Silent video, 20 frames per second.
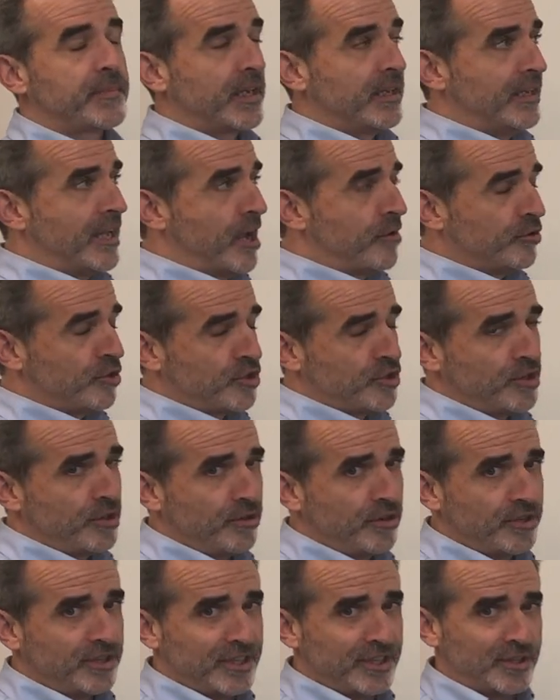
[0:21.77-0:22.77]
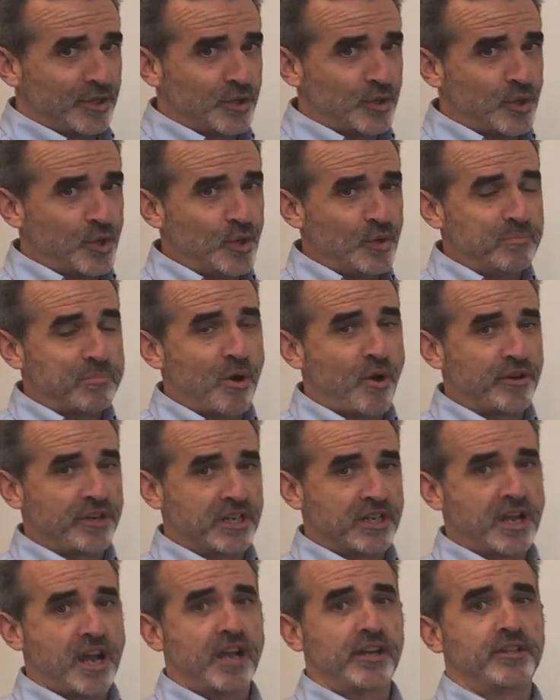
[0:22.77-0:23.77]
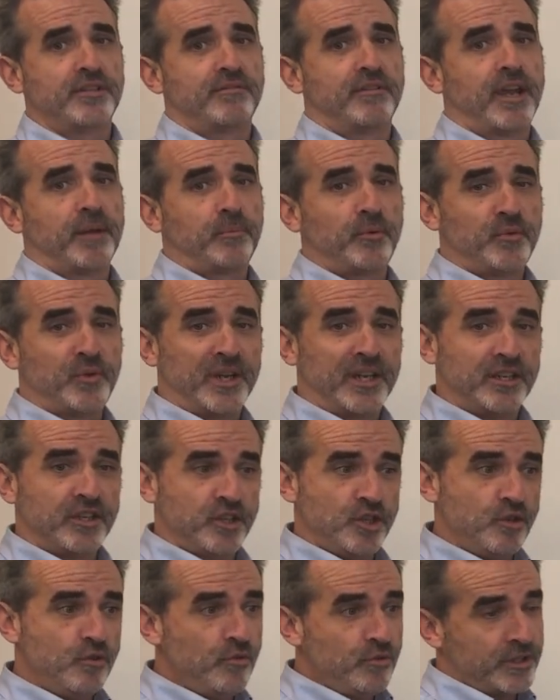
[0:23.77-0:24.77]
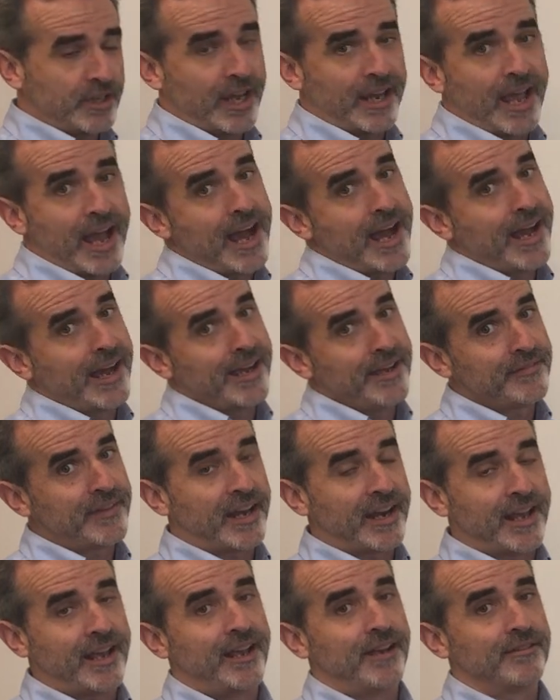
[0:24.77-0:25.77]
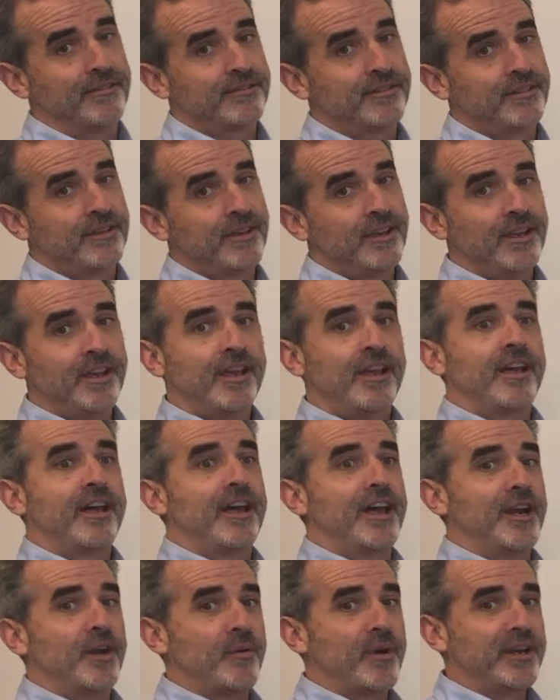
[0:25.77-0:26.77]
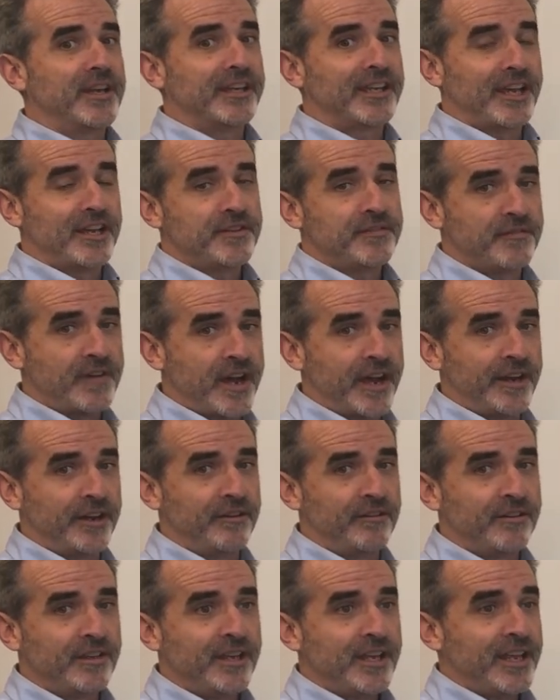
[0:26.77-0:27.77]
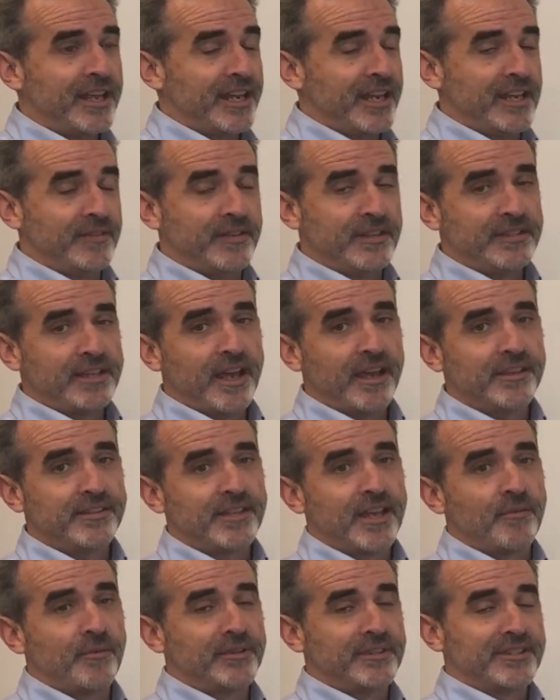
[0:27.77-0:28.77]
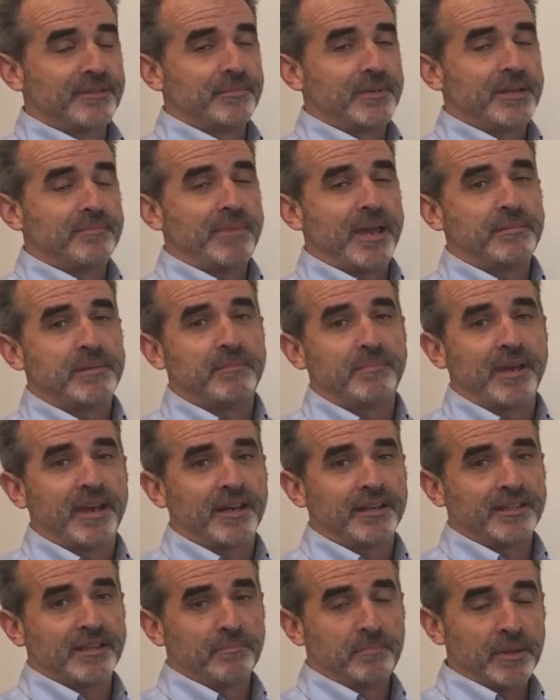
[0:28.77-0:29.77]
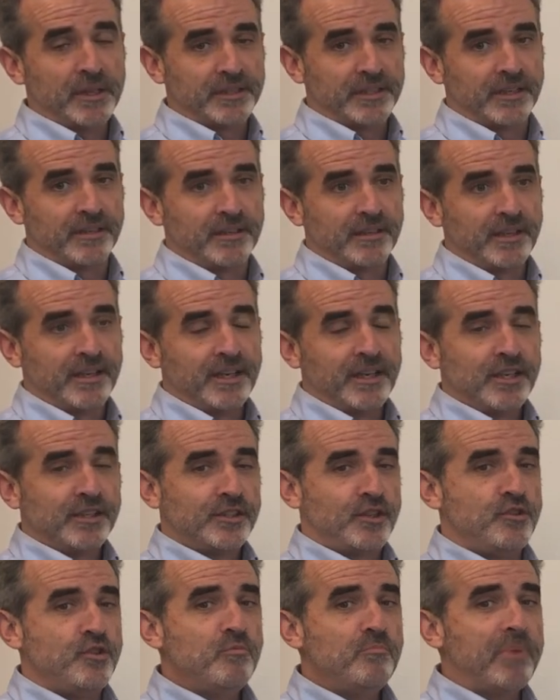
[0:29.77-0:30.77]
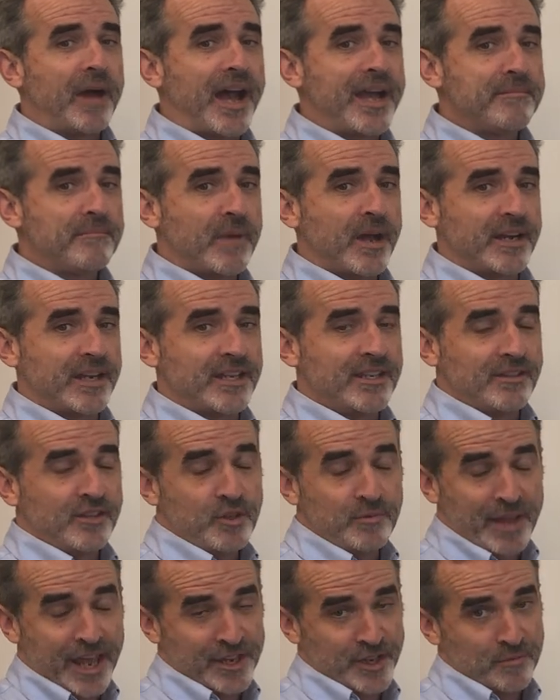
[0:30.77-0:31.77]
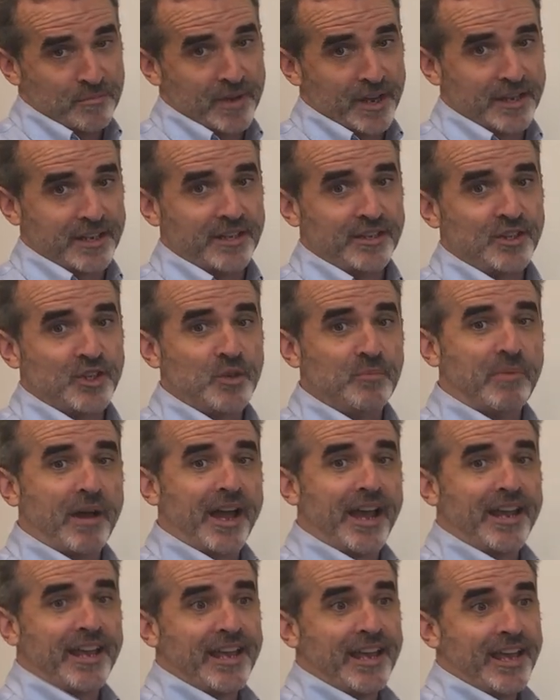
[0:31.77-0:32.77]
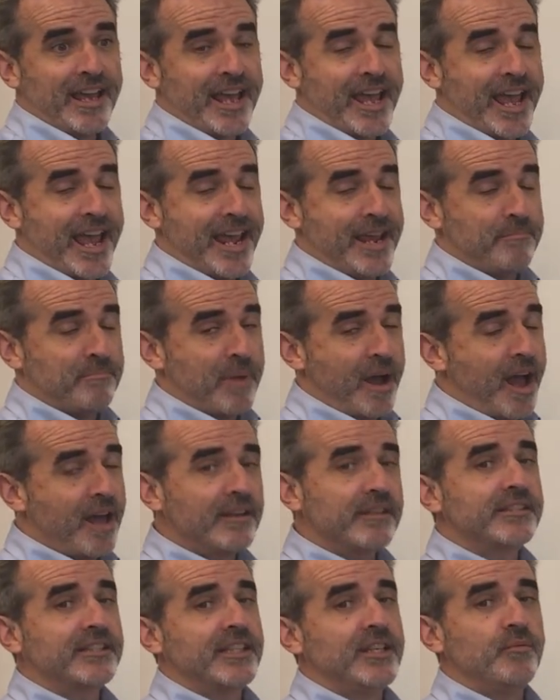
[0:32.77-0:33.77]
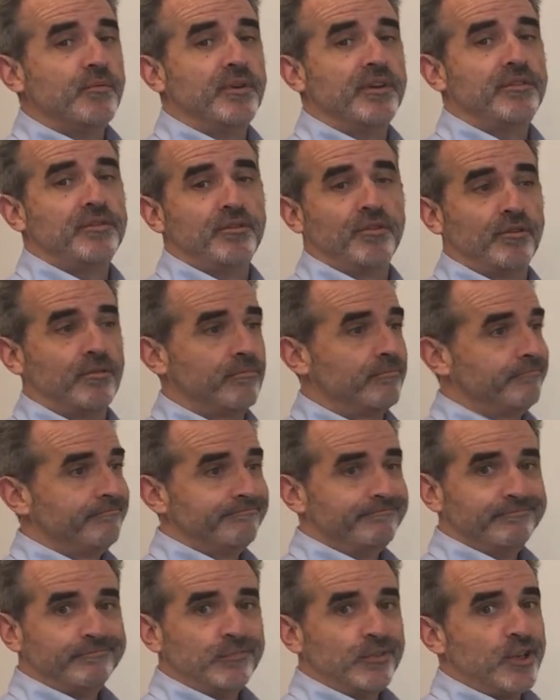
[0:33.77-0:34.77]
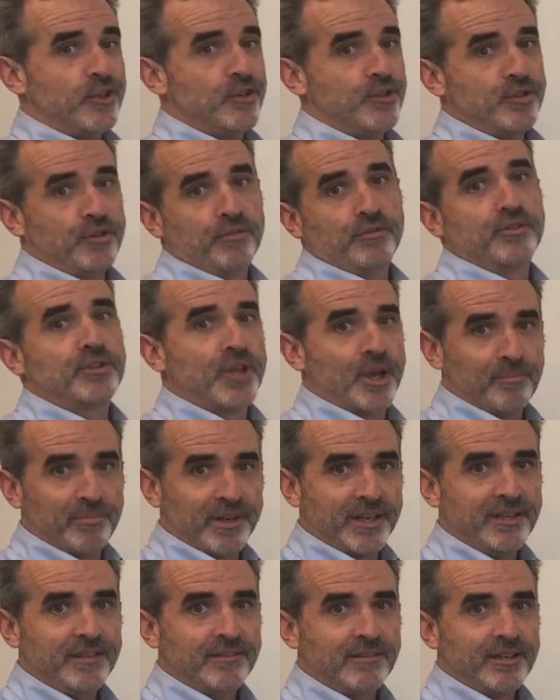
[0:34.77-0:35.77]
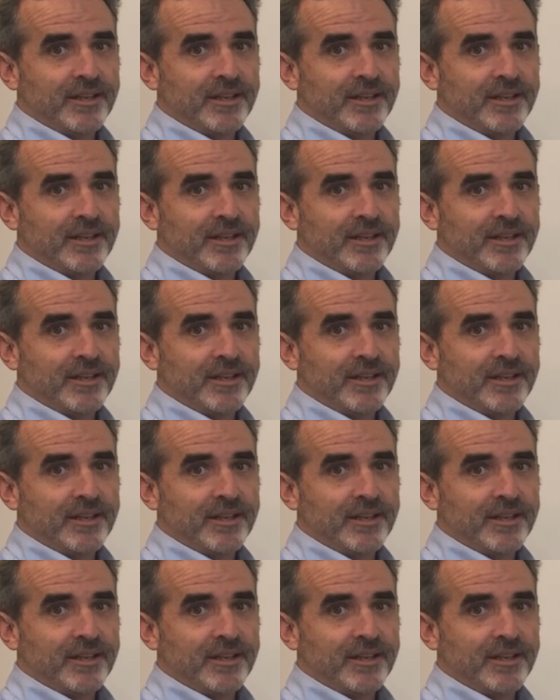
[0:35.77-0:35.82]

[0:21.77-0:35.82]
Now, insurance is a two-party contract between you say, I've got a house, I don't want to catch fire, and if it does, I want somebody to pay me back to build it. So you buy money, you take your money, you buy a policy with your insurance company,